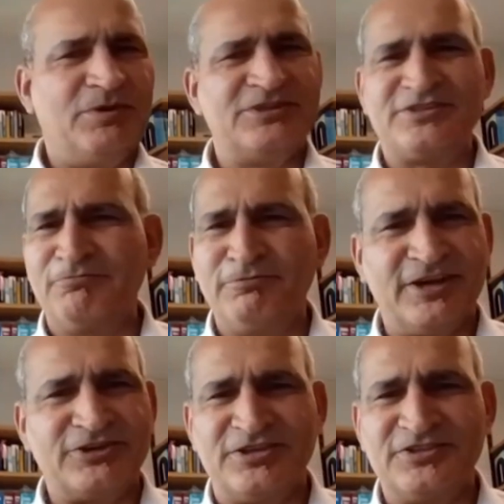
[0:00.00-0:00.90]
may be some
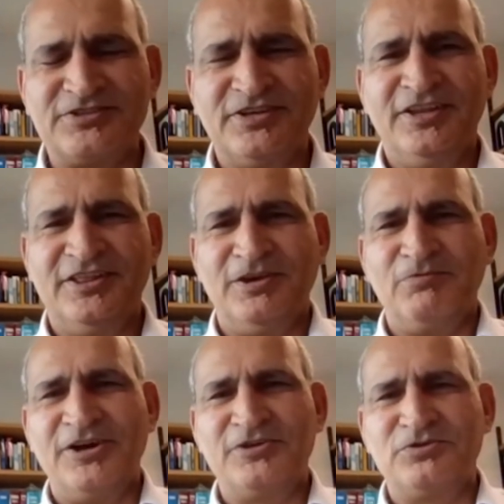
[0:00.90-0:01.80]
factions they
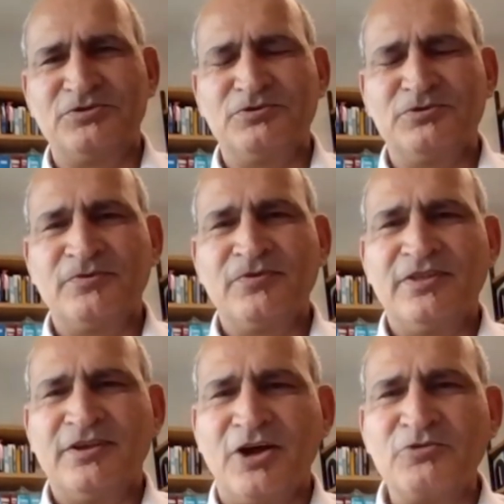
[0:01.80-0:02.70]
want to
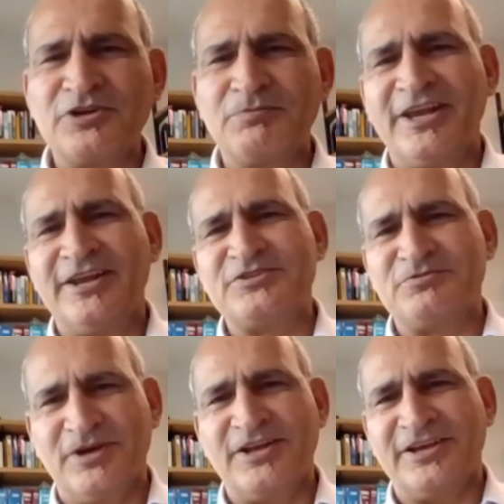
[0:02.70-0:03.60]

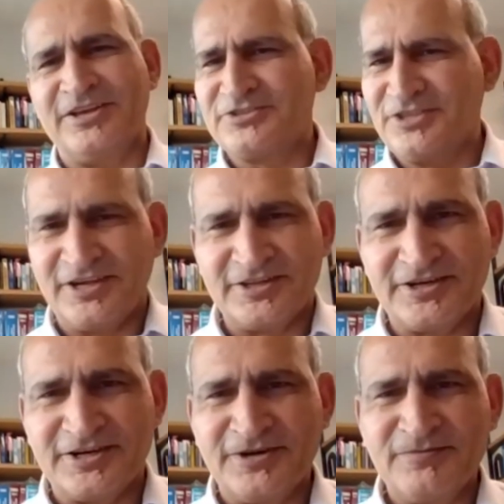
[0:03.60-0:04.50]
counterbalance one against the
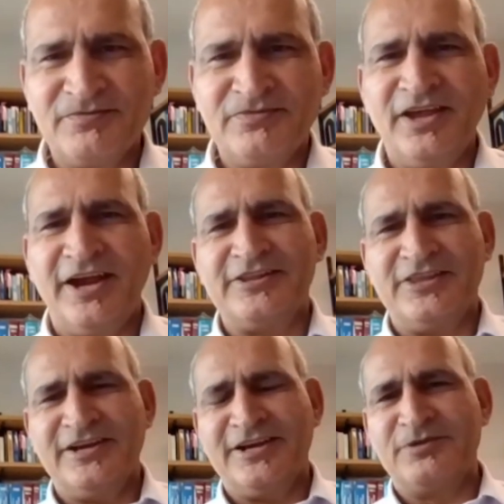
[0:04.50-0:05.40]
other.
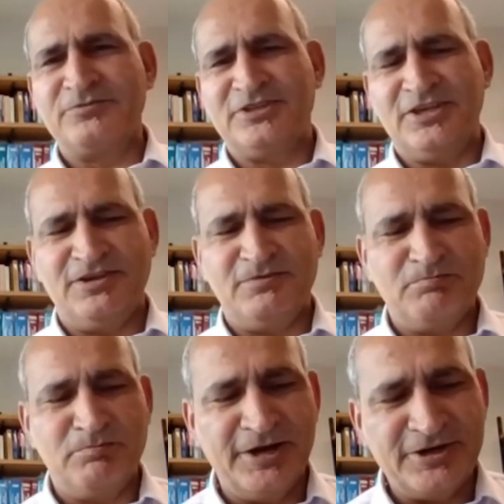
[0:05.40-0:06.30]
And there comes
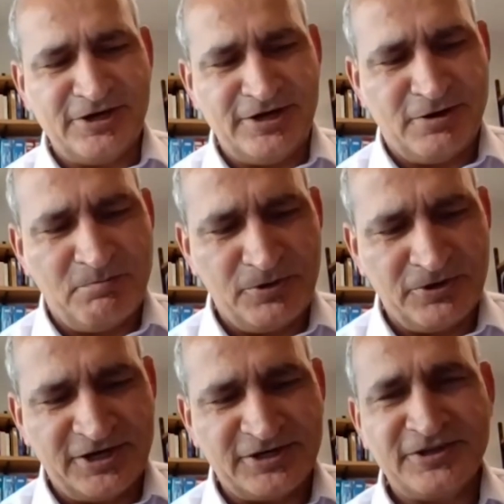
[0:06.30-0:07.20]
the military
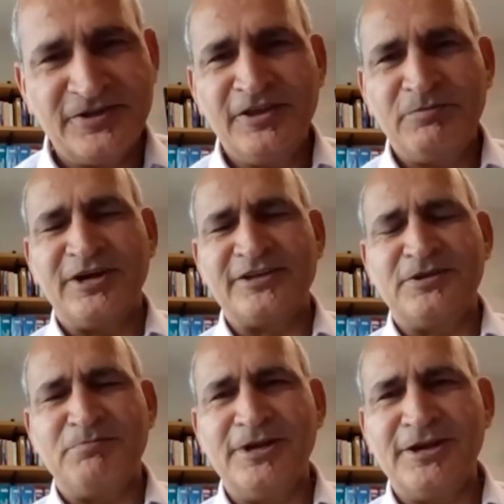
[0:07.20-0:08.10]
component,
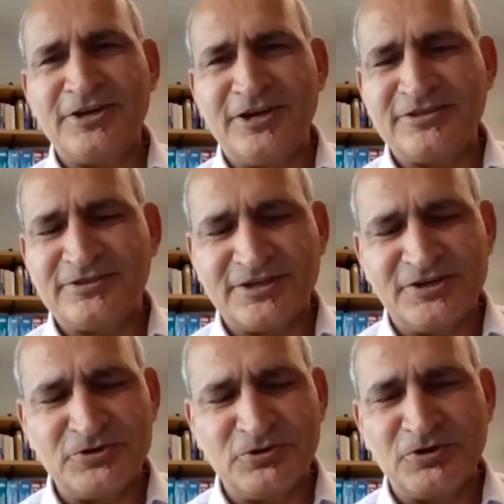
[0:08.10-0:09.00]
because the military is
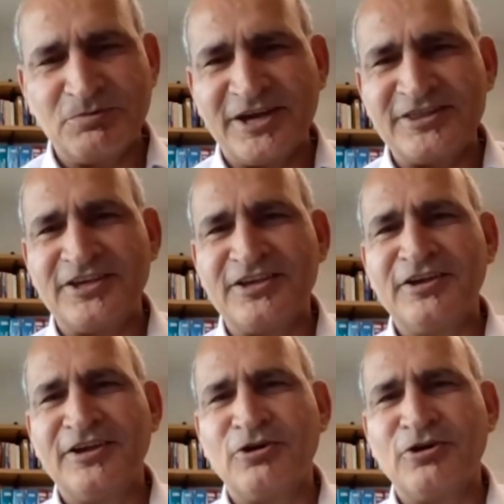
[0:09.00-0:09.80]
controlled by the